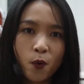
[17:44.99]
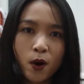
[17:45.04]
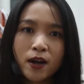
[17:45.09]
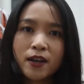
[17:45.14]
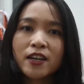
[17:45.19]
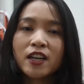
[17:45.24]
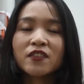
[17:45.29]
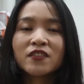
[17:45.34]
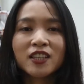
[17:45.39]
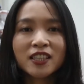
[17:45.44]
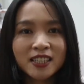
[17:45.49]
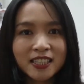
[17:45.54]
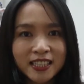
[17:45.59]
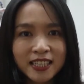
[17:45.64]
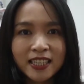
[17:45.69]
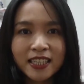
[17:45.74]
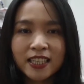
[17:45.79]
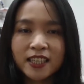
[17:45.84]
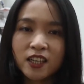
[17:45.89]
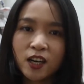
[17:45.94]
one of the
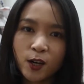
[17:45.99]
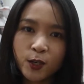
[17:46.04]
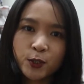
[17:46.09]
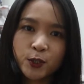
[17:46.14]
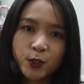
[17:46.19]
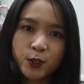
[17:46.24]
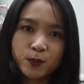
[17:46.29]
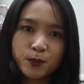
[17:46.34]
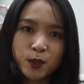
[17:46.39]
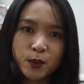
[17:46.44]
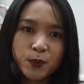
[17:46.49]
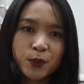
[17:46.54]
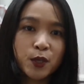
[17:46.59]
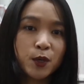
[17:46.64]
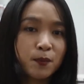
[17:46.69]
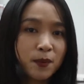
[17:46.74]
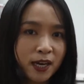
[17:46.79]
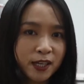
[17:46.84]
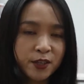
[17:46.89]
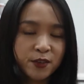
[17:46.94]
leading
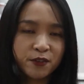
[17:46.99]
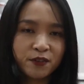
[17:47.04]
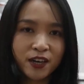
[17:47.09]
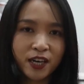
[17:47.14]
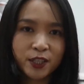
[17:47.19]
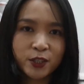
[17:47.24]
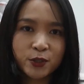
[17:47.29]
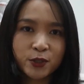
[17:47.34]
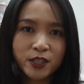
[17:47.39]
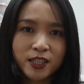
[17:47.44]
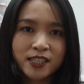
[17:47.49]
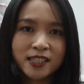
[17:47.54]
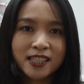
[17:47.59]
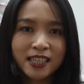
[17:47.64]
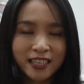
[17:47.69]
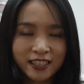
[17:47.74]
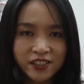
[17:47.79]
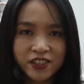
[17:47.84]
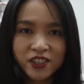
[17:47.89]
automobile manufacturers in